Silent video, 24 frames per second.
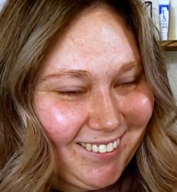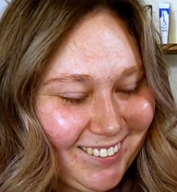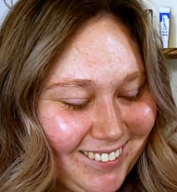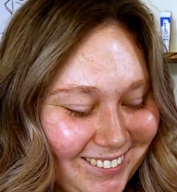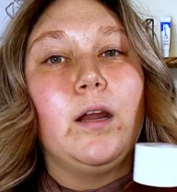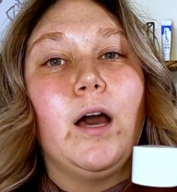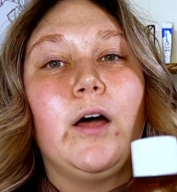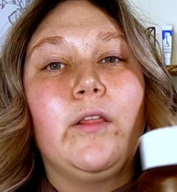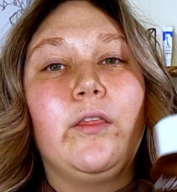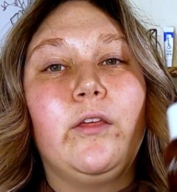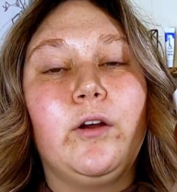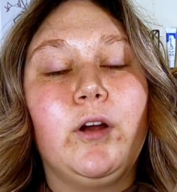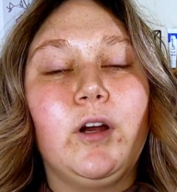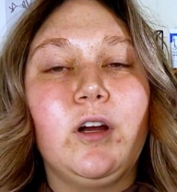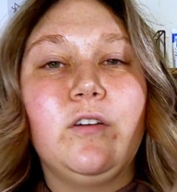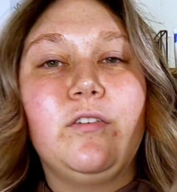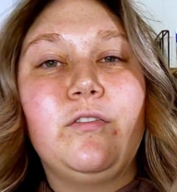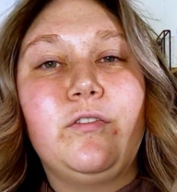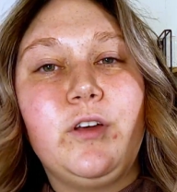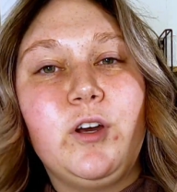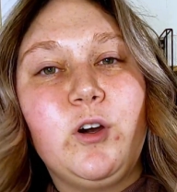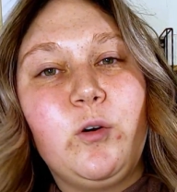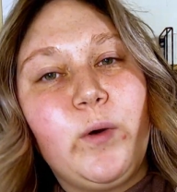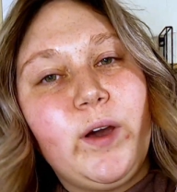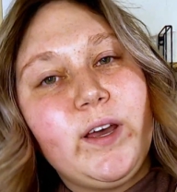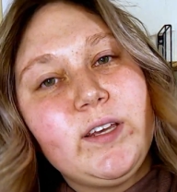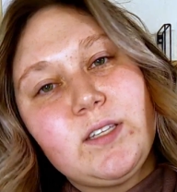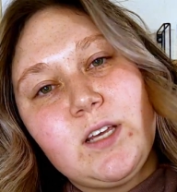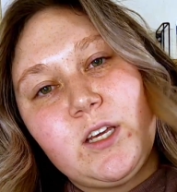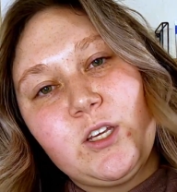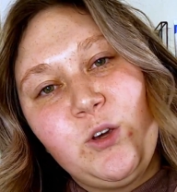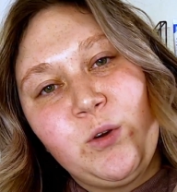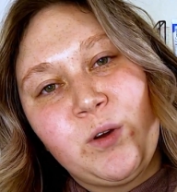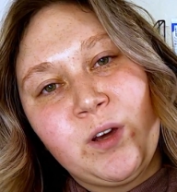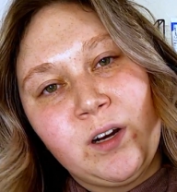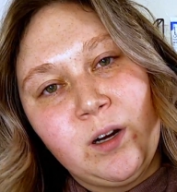Now, there are a few ways
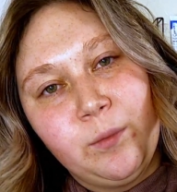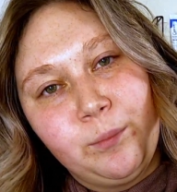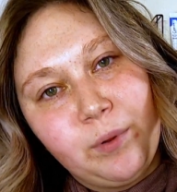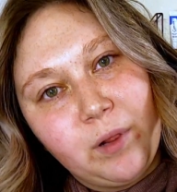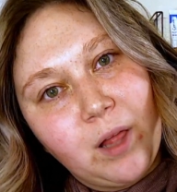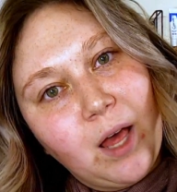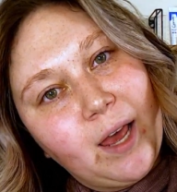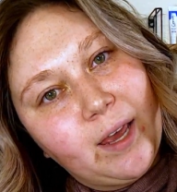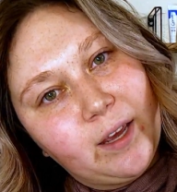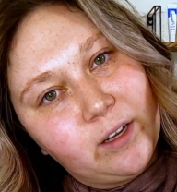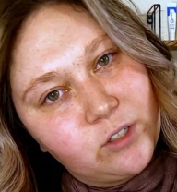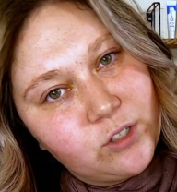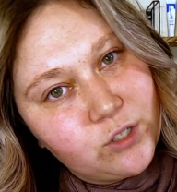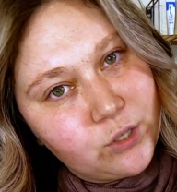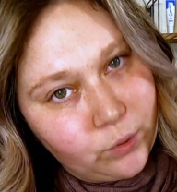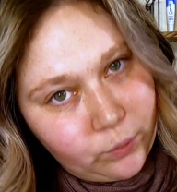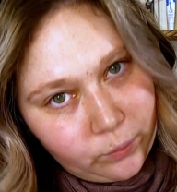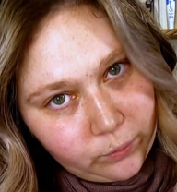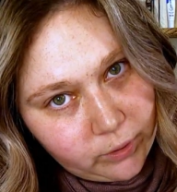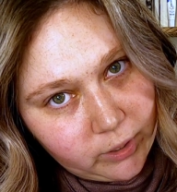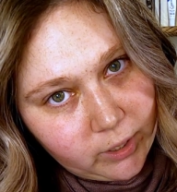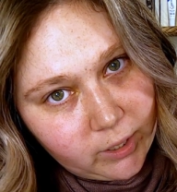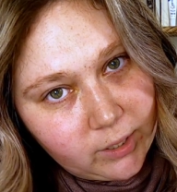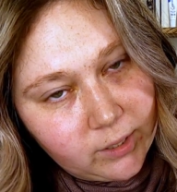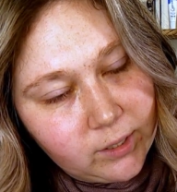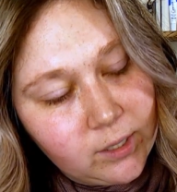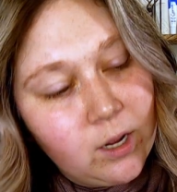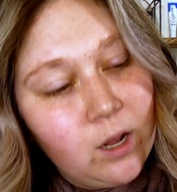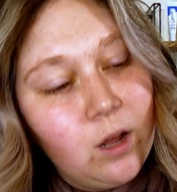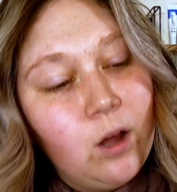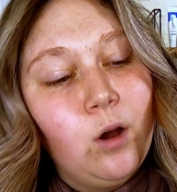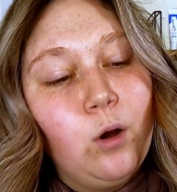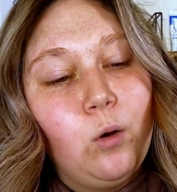that you can apply a toner.